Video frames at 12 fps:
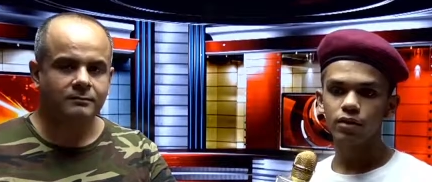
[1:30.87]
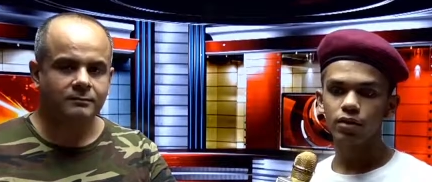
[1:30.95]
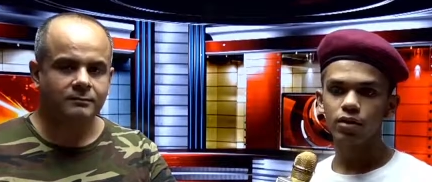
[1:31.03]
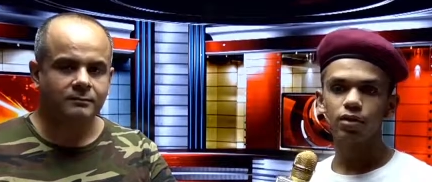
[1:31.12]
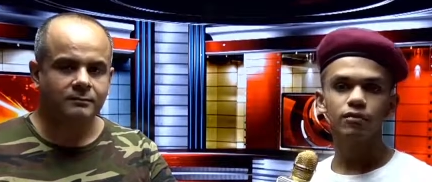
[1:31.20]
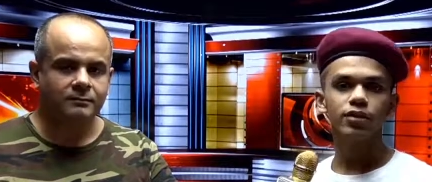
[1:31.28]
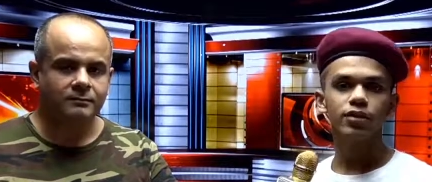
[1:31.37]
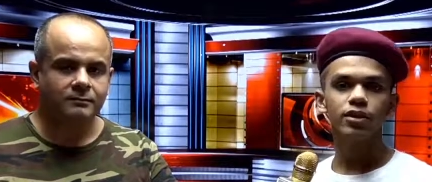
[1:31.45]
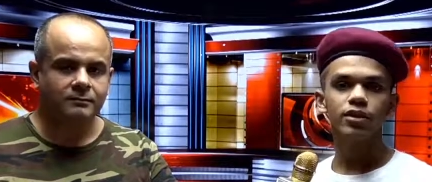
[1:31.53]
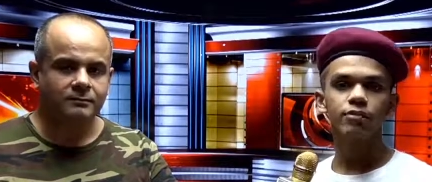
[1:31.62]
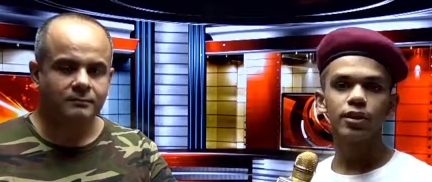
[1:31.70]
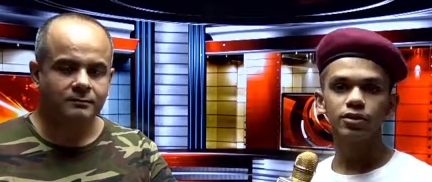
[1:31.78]
Speaker 1: With the
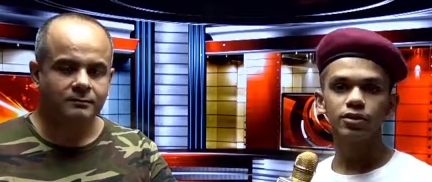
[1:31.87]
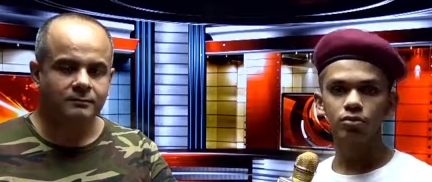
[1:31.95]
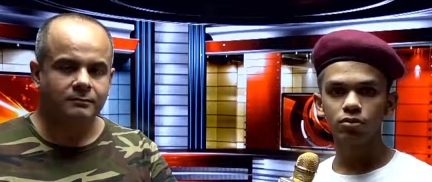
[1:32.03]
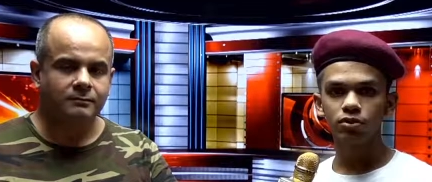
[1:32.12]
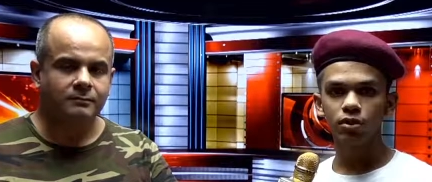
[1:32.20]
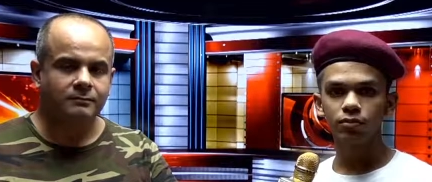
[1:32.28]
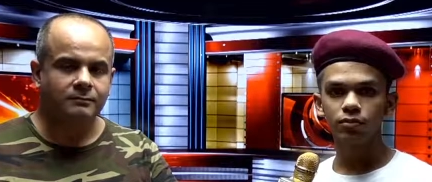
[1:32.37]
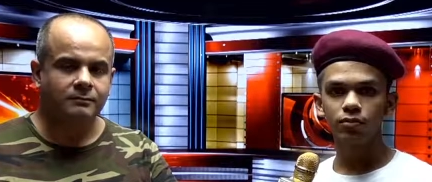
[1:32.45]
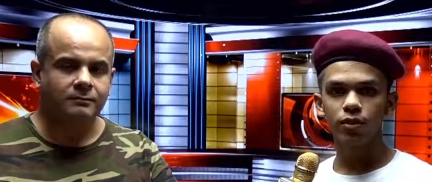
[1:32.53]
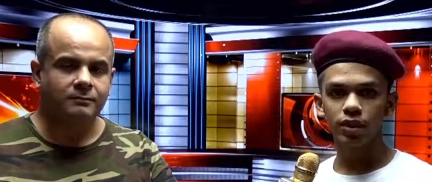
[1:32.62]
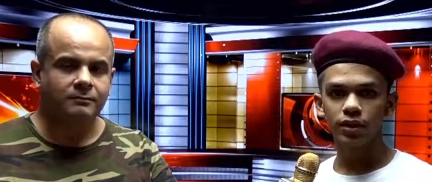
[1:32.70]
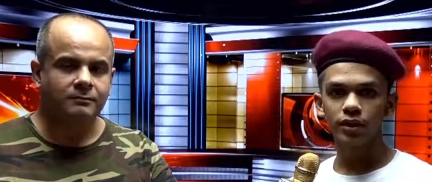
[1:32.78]
best schools of the
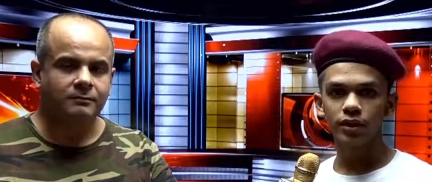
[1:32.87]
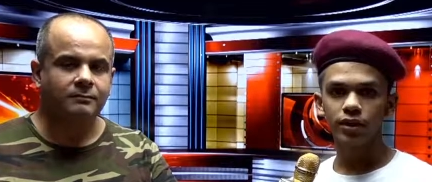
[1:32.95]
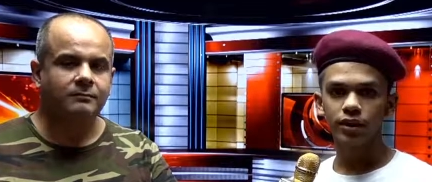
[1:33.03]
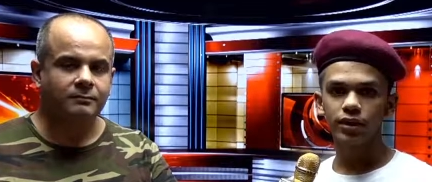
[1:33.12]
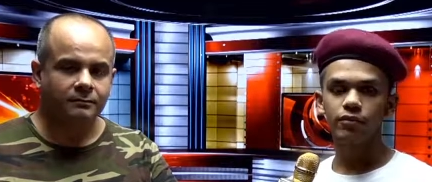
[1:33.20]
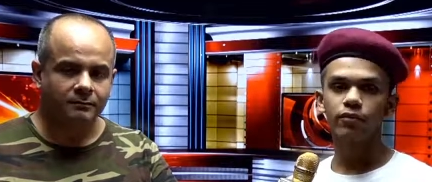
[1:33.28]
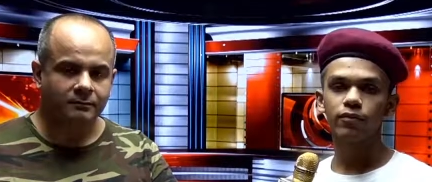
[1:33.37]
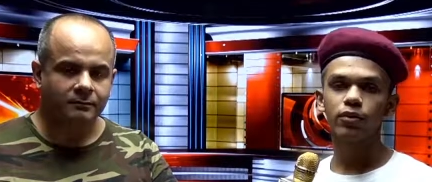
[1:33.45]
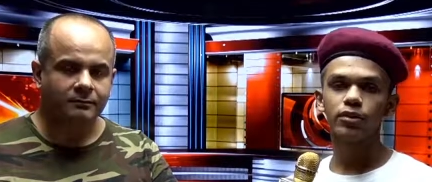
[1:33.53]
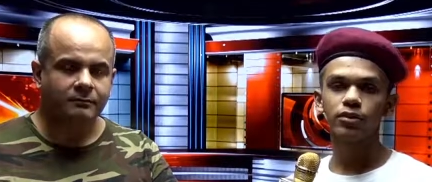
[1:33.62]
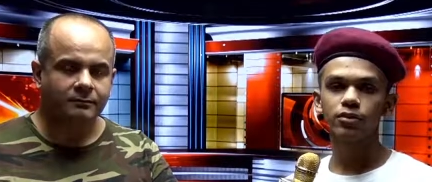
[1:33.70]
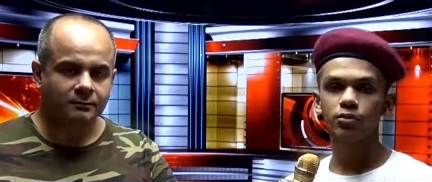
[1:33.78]
Mohali for the
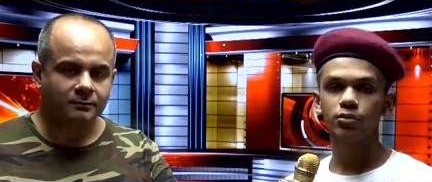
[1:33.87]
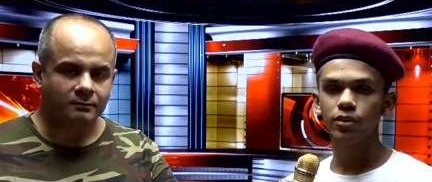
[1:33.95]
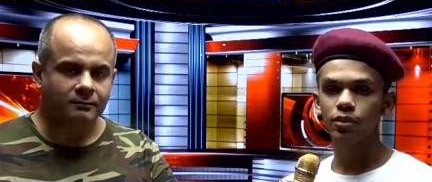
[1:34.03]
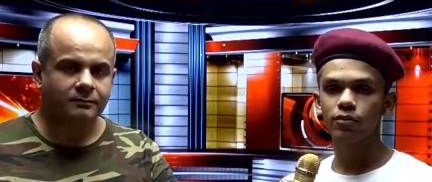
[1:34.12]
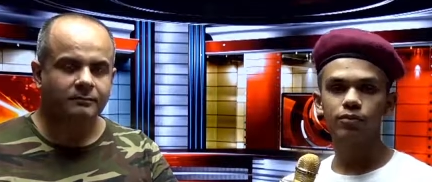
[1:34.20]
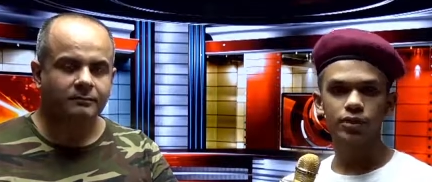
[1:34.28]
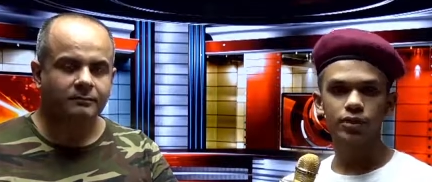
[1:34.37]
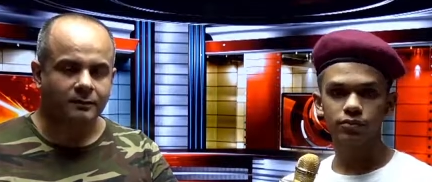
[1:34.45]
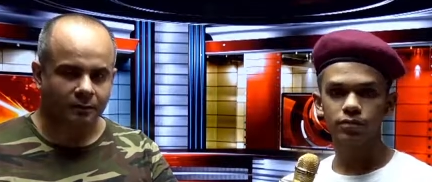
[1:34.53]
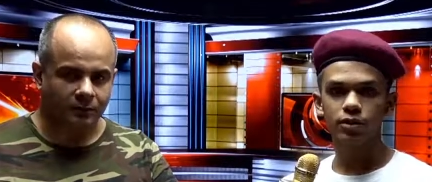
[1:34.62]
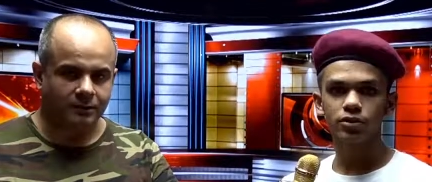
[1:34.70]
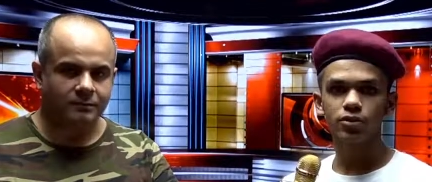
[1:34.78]
schooling of +1,
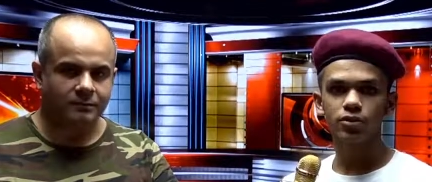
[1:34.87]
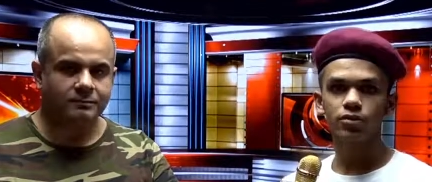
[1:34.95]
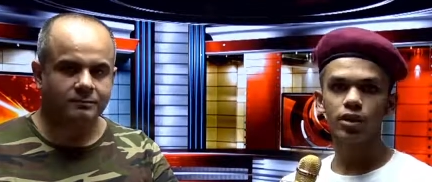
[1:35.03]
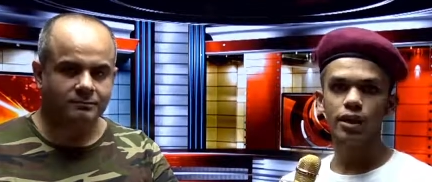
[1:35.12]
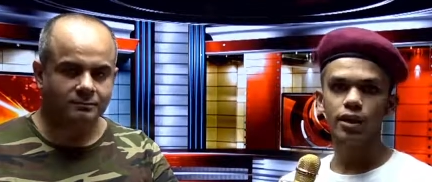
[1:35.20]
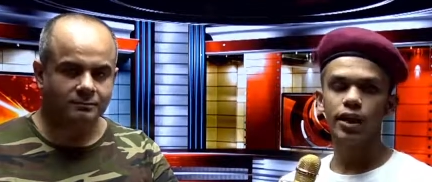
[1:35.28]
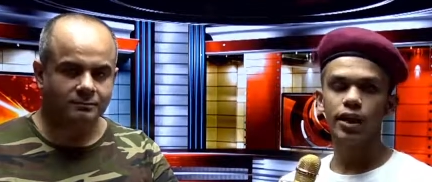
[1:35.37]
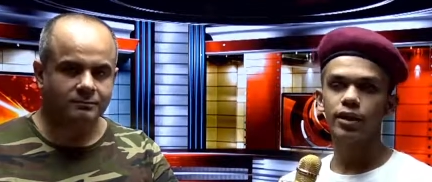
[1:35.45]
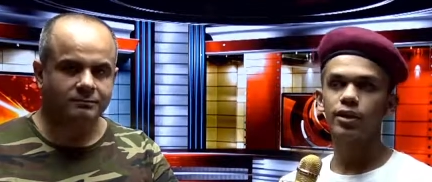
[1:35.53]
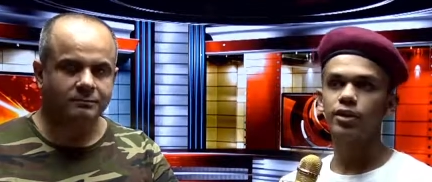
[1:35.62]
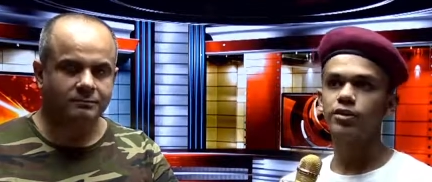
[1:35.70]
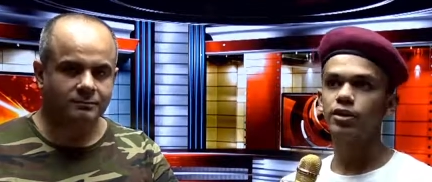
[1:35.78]
+2, and
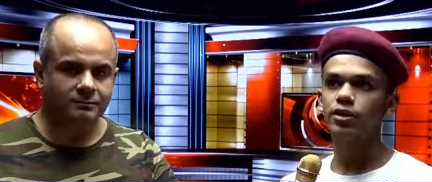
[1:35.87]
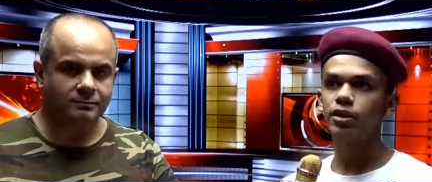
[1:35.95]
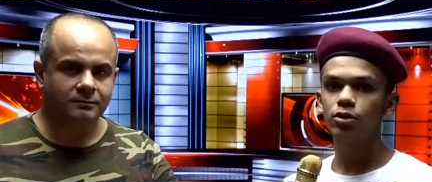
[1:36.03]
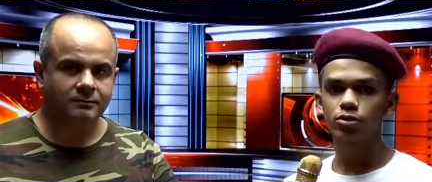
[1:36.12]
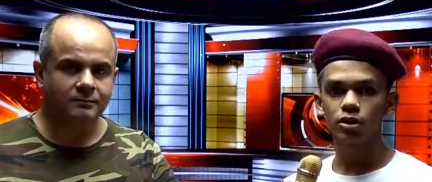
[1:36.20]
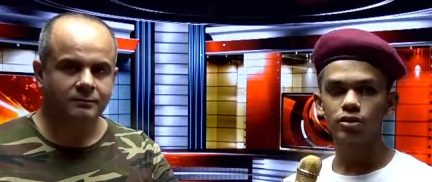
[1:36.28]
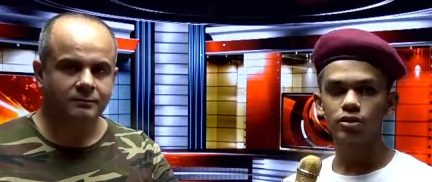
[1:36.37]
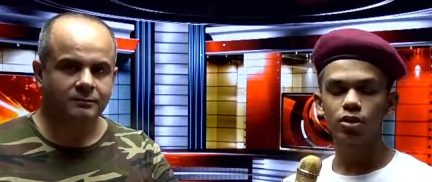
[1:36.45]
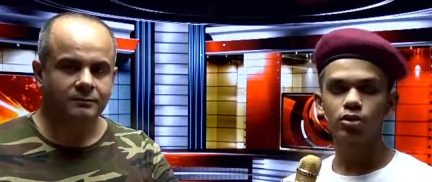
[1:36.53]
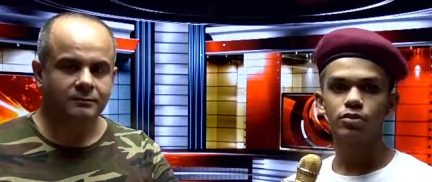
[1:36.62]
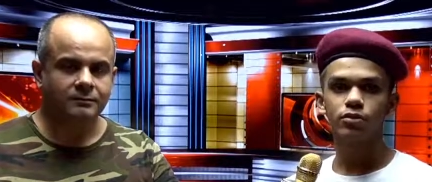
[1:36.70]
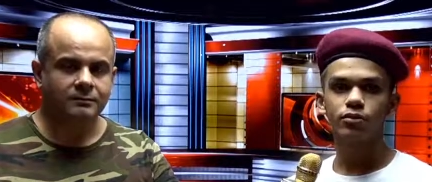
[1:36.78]
the tuitions also,